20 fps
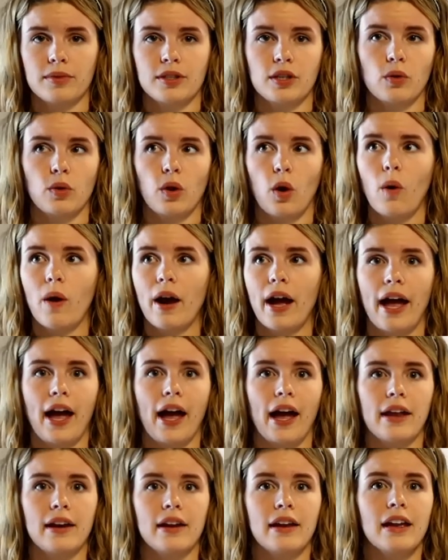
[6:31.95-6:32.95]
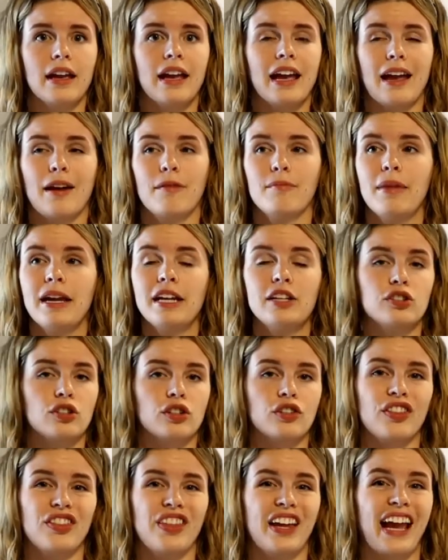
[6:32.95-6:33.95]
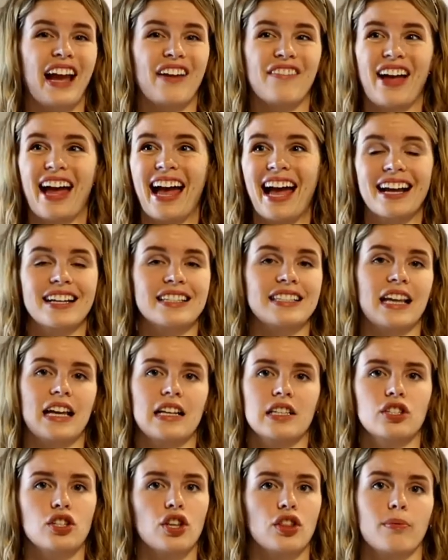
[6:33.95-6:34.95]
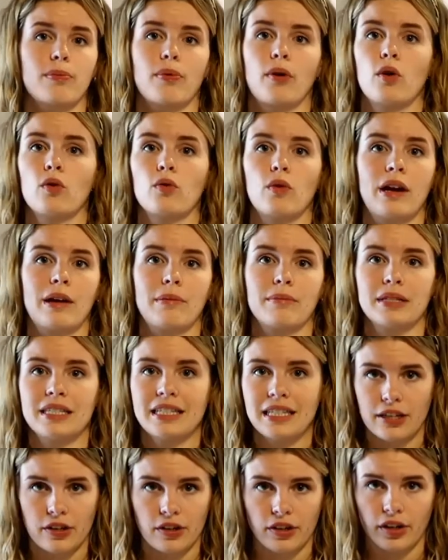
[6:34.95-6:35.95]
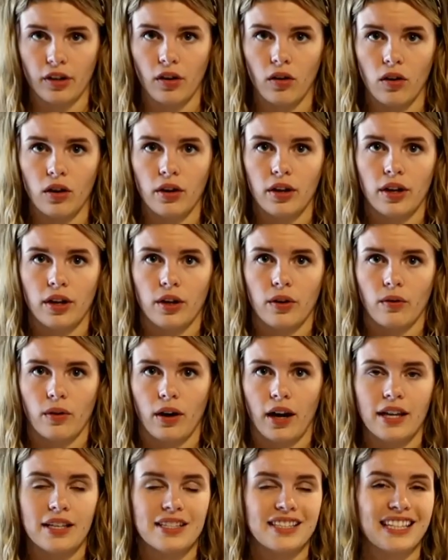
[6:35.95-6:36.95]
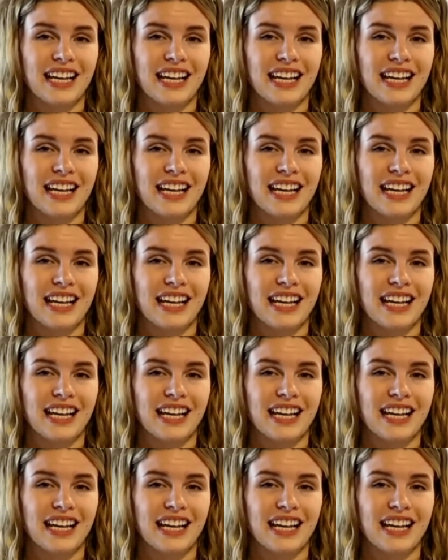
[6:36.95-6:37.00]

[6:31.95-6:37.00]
So go ahead and make sure that they have access to the program material, right?